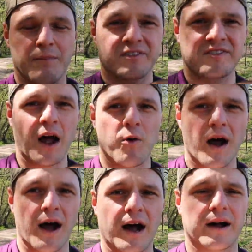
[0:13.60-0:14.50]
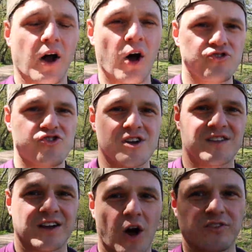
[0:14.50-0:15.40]
so contrary
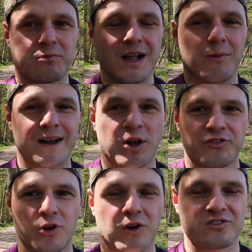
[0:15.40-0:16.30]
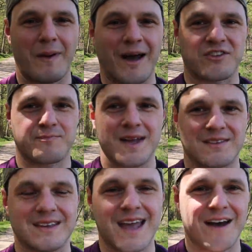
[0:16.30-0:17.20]
to God's will when God talks about us
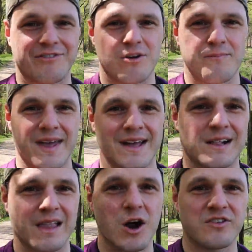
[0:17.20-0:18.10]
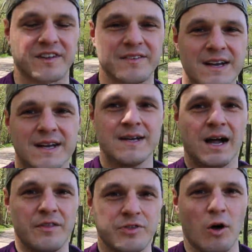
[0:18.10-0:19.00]
being together and being close and
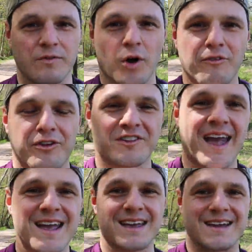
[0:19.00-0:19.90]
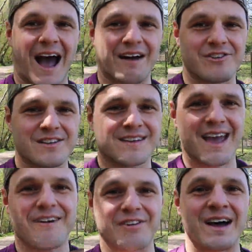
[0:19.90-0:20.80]
not forsaking gathering
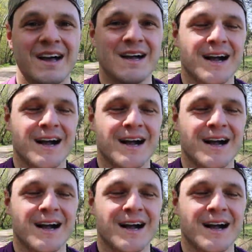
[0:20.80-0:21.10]
together.